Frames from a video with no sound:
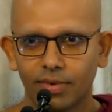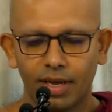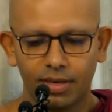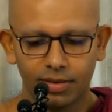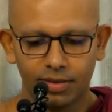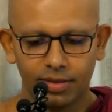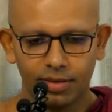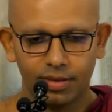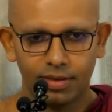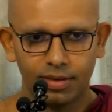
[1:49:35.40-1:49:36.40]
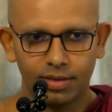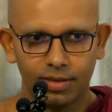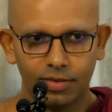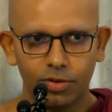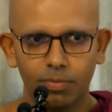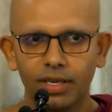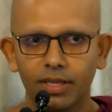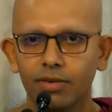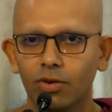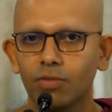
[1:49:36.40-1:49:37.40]
And if you're
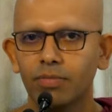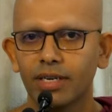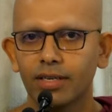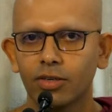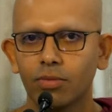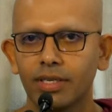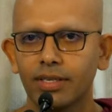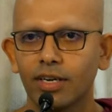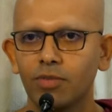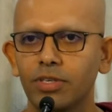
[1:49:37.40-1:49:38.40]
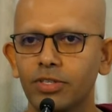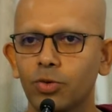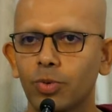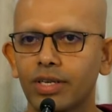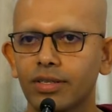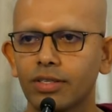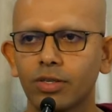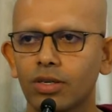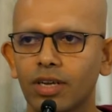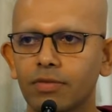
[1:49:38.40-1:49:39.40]
picking the wrong battle, no matter how much you win,
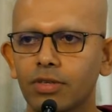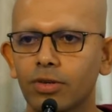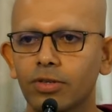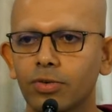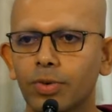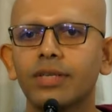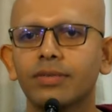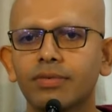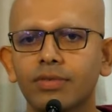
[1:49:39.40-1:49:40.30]
you're never going to win.